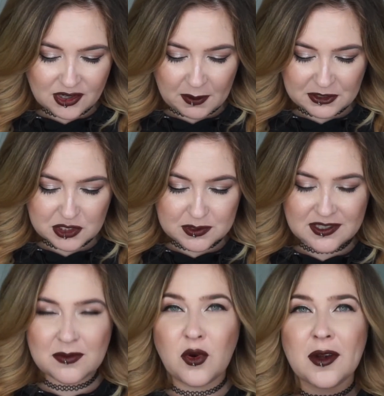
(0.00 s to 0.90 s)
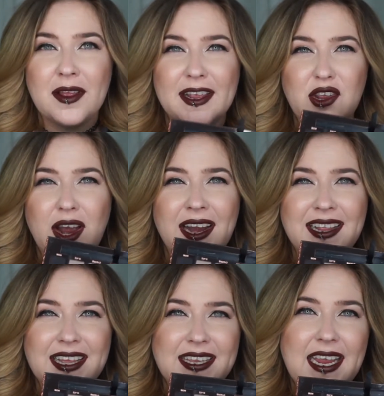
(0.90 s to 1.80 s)
I wish there was some more like you kind of
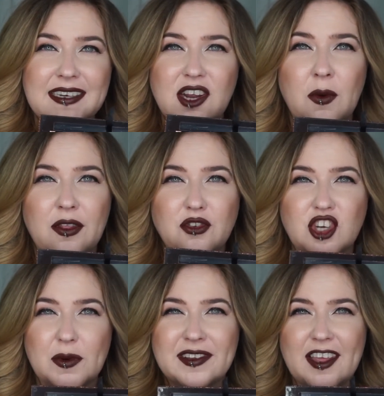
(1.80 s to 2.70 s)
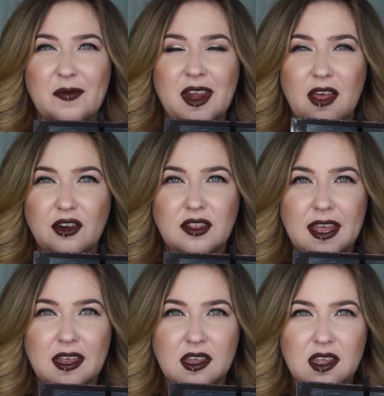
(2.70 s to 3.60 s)
like kicked out one of those shimmers and gave me another
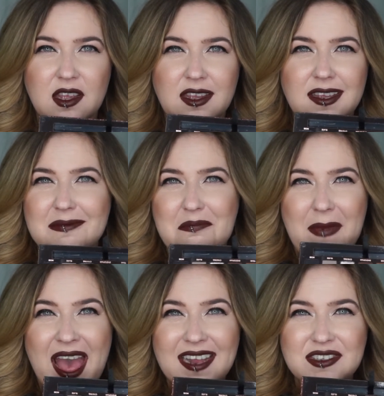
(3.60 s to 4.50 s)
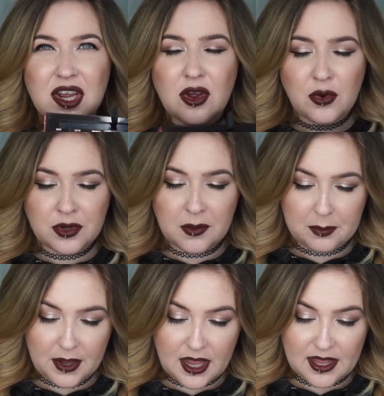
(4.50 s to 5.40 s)
like matte tone.
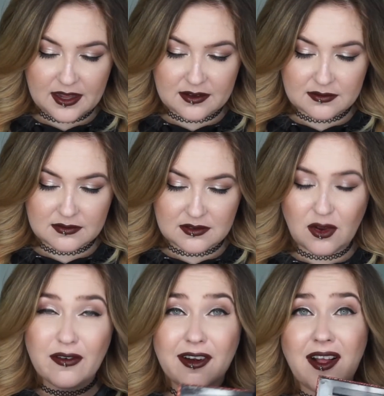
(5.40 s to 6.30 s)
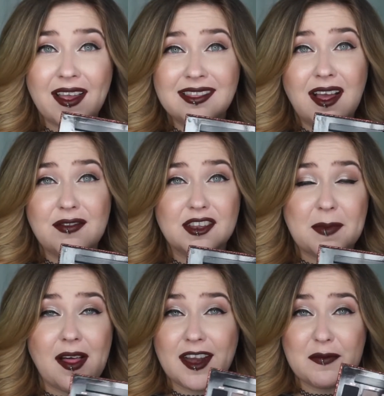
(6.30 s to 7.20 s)
But overall, I love this
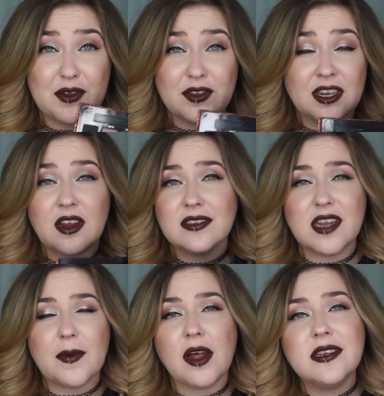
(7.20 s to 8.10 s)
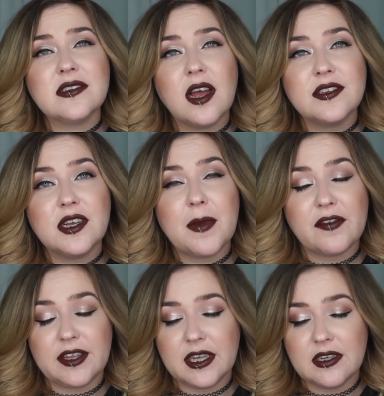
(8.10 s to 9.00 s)
palette. I've been using it nonstop. Anastasia
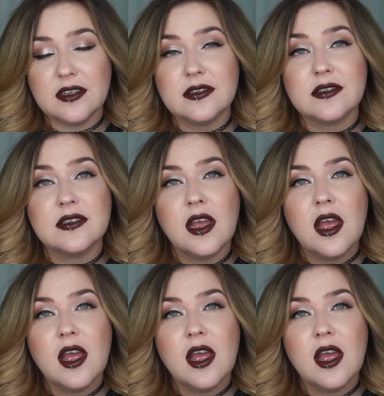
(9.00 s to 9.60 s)
Beverly Hills.